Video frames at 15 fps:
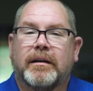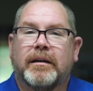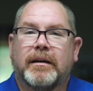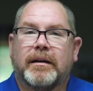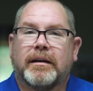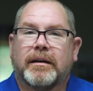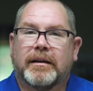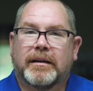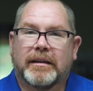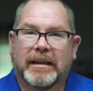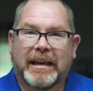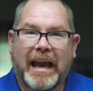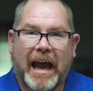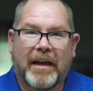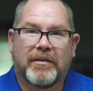
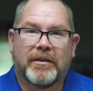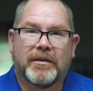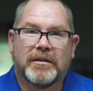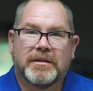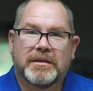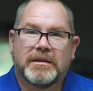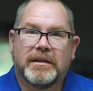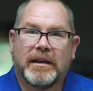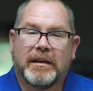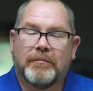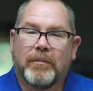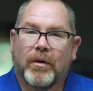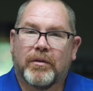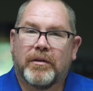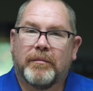catheters
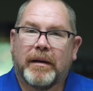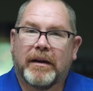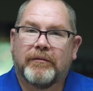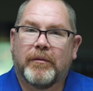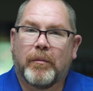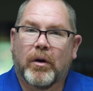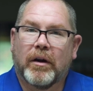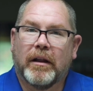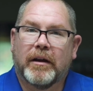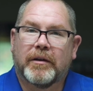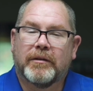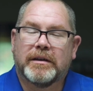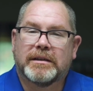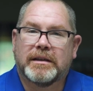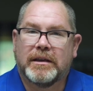in both of my femoral
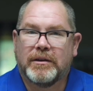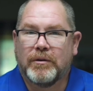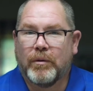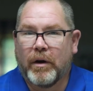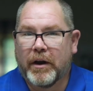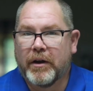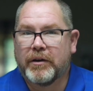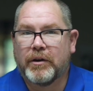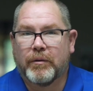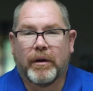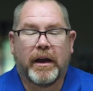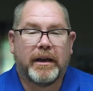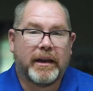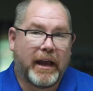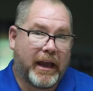arteries. They do one on your
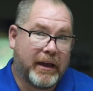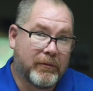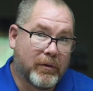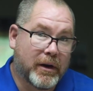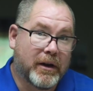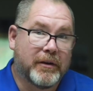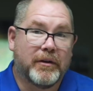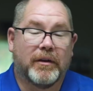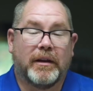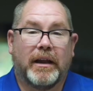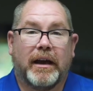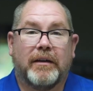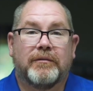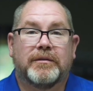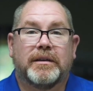right and one on your
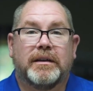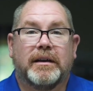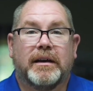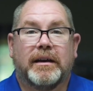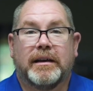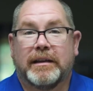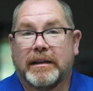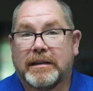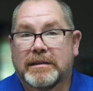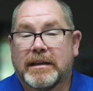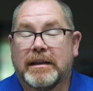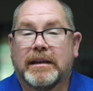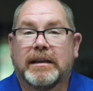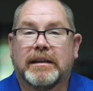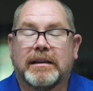left. At least
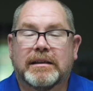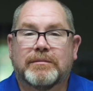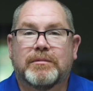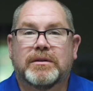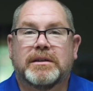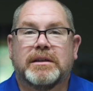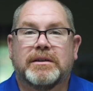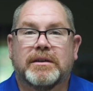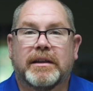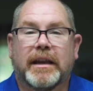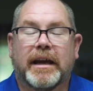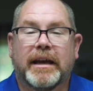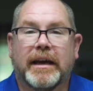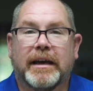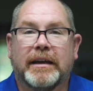they did in this procedure that
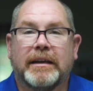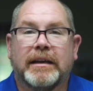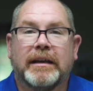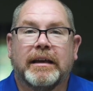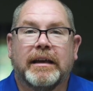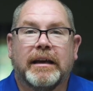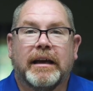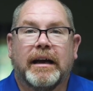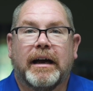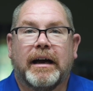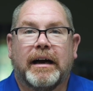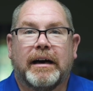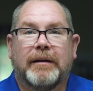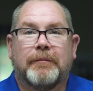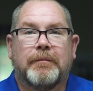I had.
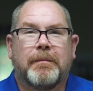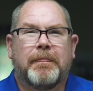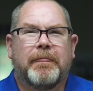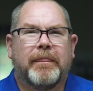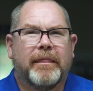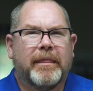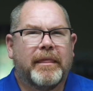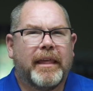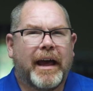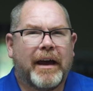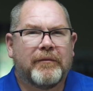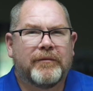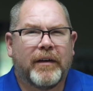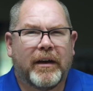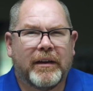
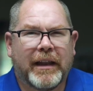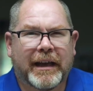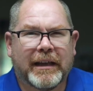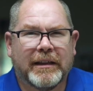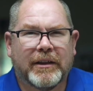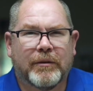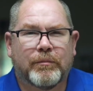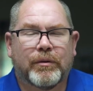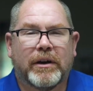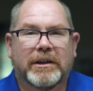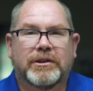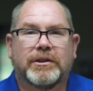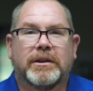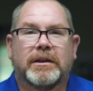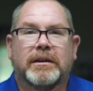That felt like a little
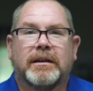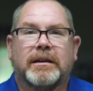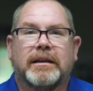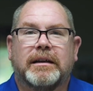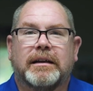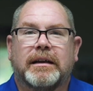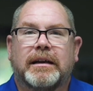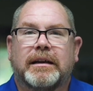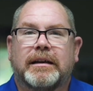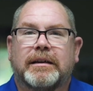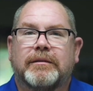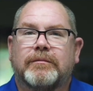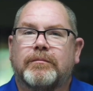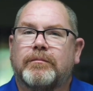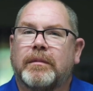pressure,
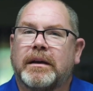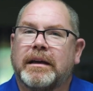a